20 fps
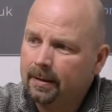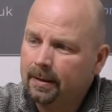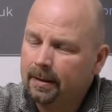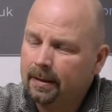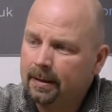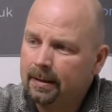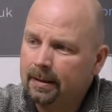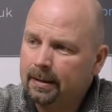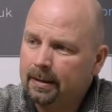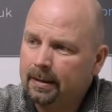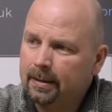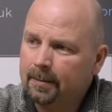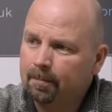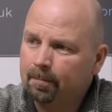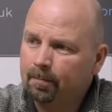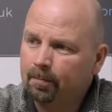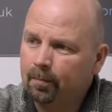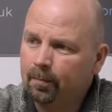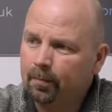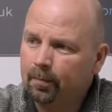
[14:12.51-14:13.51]

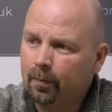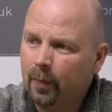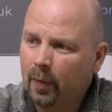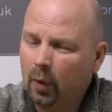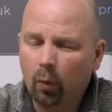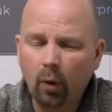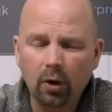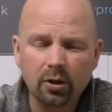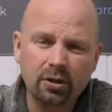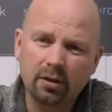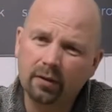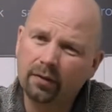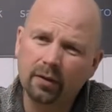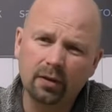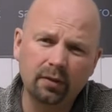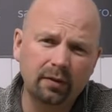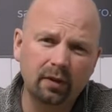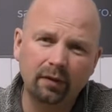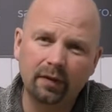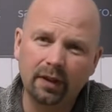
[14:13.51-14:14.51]
Watch the
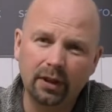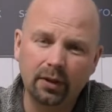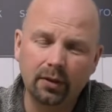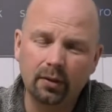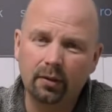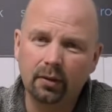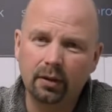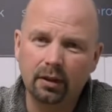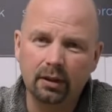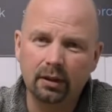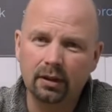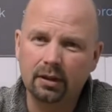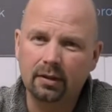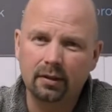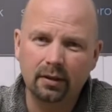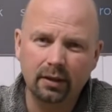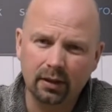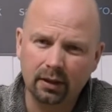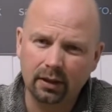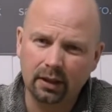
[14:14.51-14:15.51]
Fluval video,
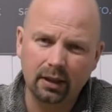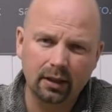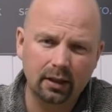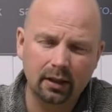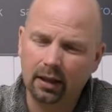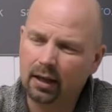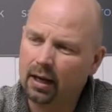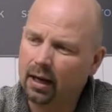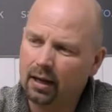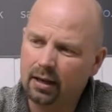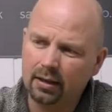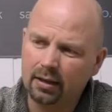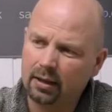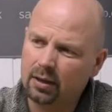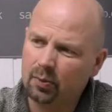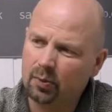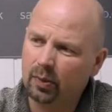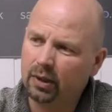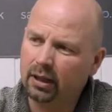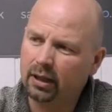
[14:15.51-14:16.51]
you'll hear the guys
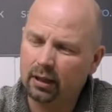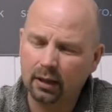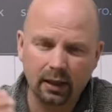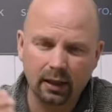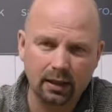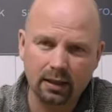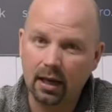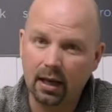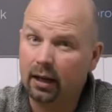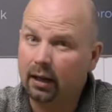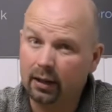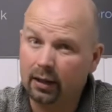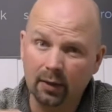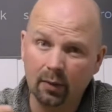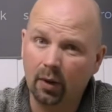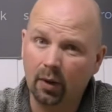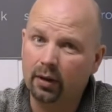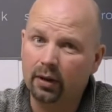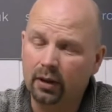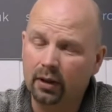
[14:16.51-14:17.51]
explaining exactly
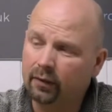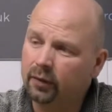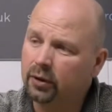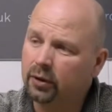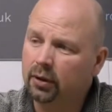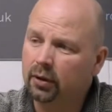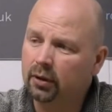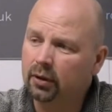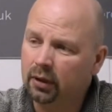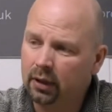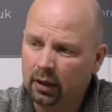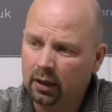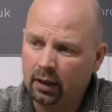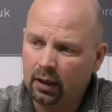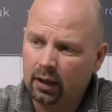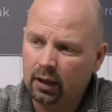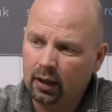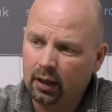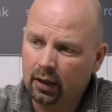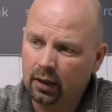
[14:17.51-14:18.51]
what they've done
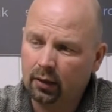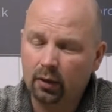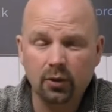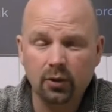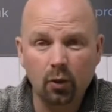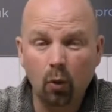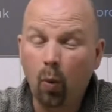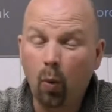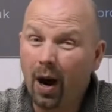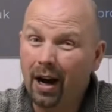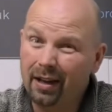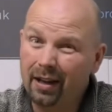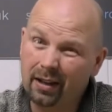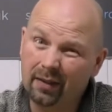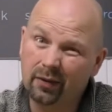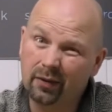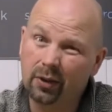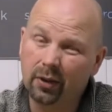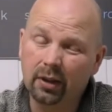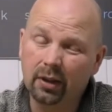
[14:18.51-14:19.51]
and also why
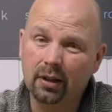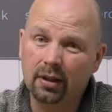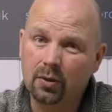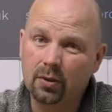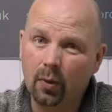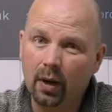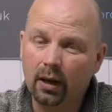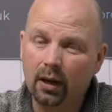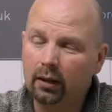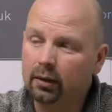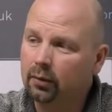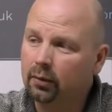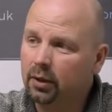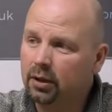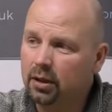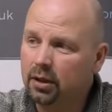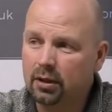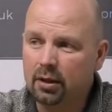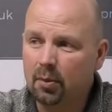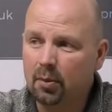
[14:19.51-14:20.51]
they've done it as well,
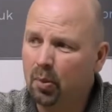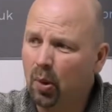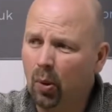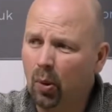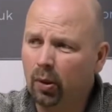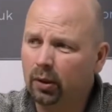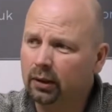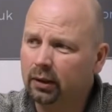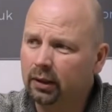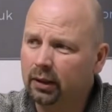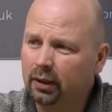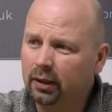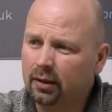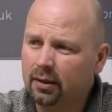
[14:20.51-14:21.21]
which is the important thing.